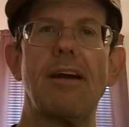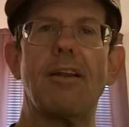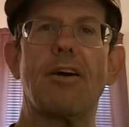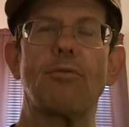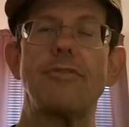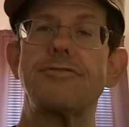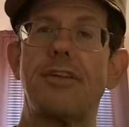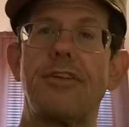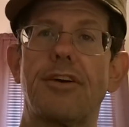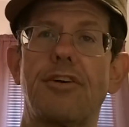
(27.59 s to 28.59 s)
Along with
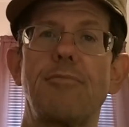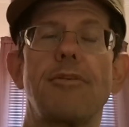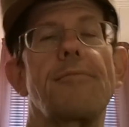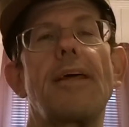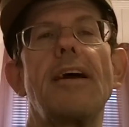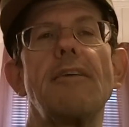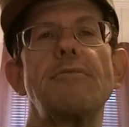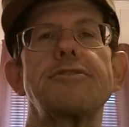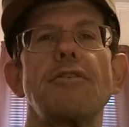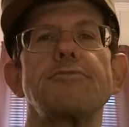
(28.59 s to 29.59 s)
Cynthia Cooper,
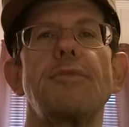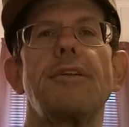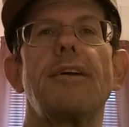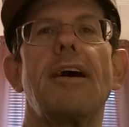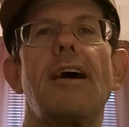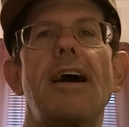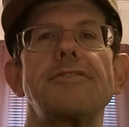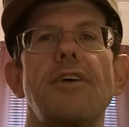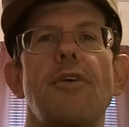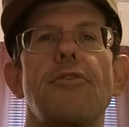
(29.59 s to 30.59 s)
Ms. Holtzman
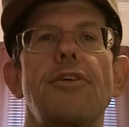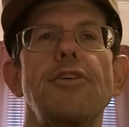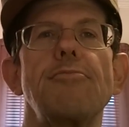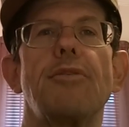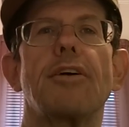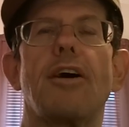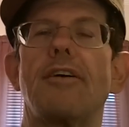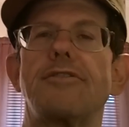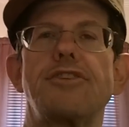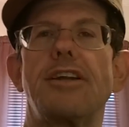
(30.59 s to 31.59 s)
has authored a new book
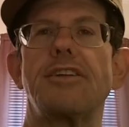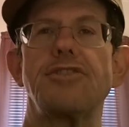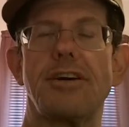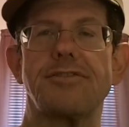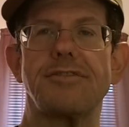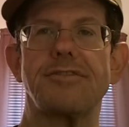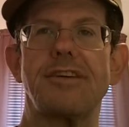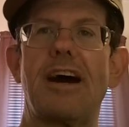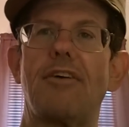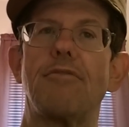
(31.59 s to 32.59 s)
on cheating
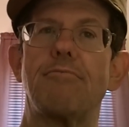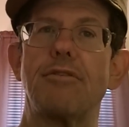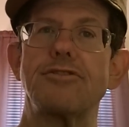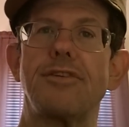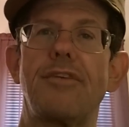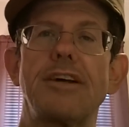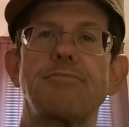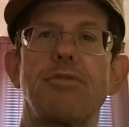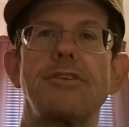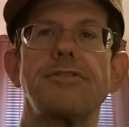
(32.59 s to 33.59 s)
justice How Bush and
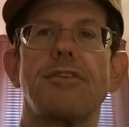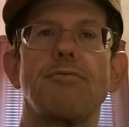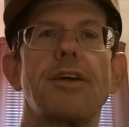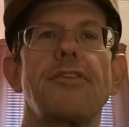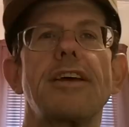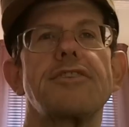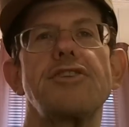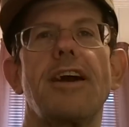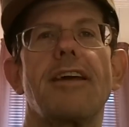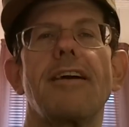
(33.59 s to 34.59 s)
Vice President Rick Dick
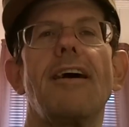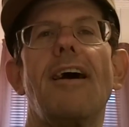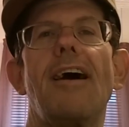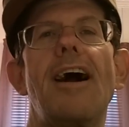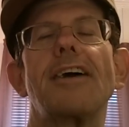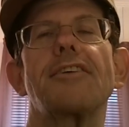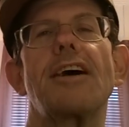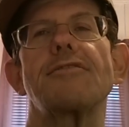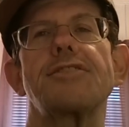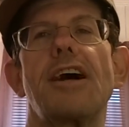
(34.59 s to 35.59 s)
Cheney acted
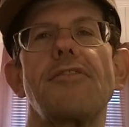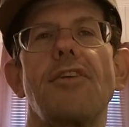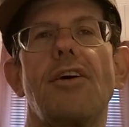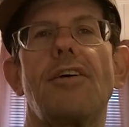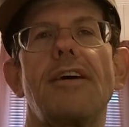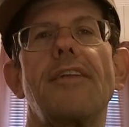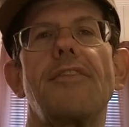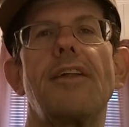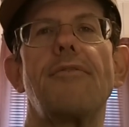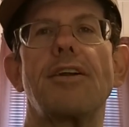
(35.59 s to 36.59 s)
outside the law
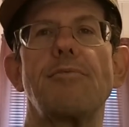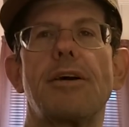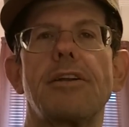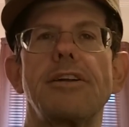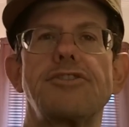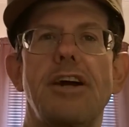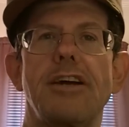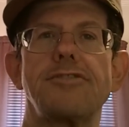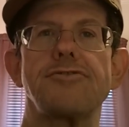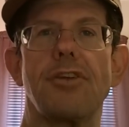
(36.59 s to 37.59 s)
and then fundamentally
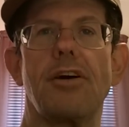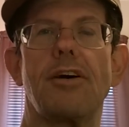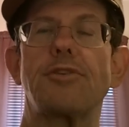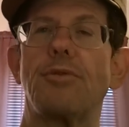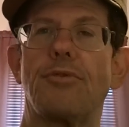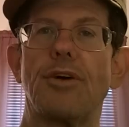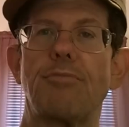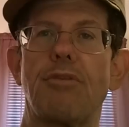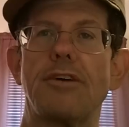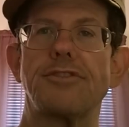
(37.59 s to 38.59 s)
changed the law to
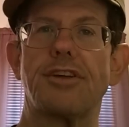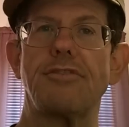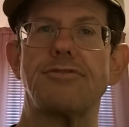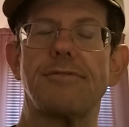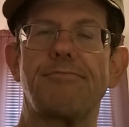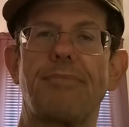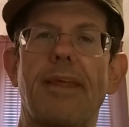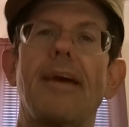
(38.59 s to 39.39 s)
avoid prosecution.